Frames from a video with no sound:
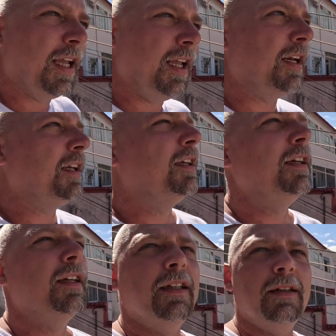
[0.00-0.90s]
and
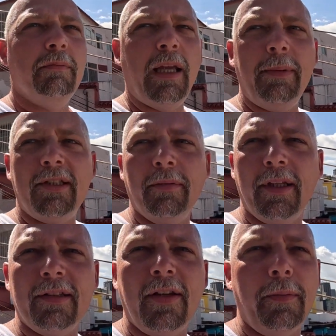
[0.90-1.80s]
maybe
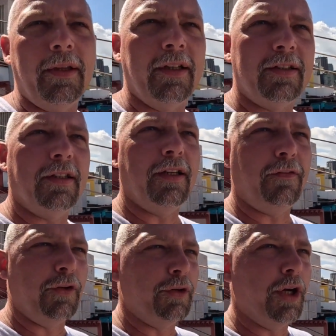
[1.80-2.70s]
somebody could tell me this
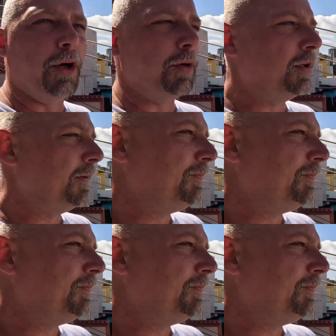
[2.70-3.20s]
if you know